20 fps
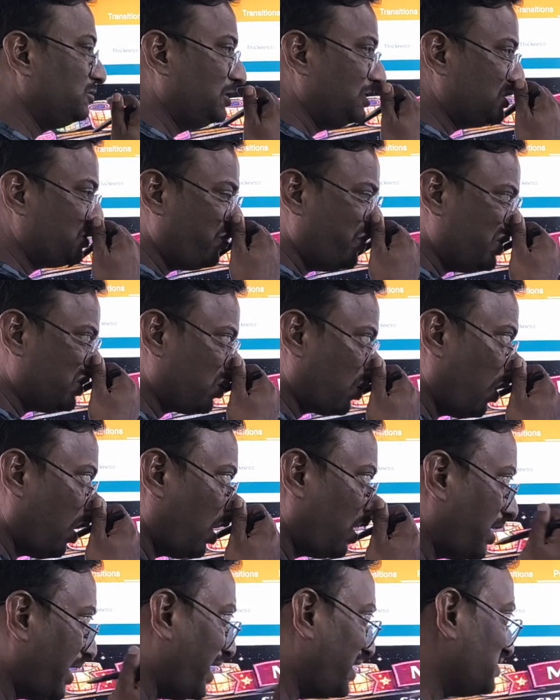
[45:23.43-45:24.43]
this, we
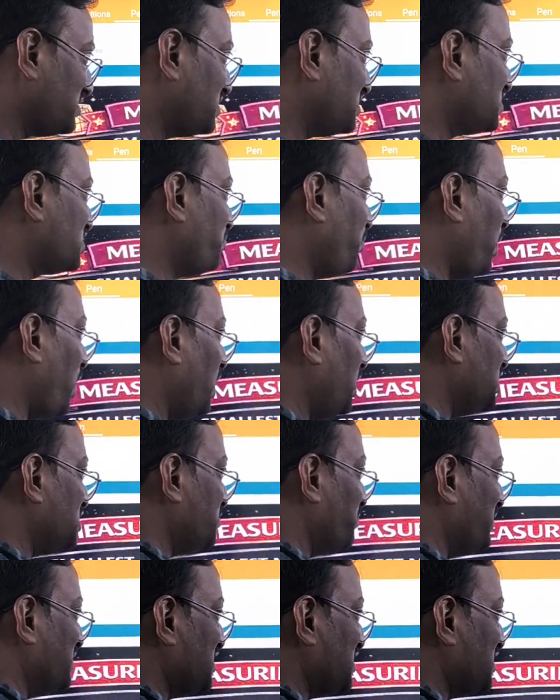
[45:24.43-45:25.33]
called as smallest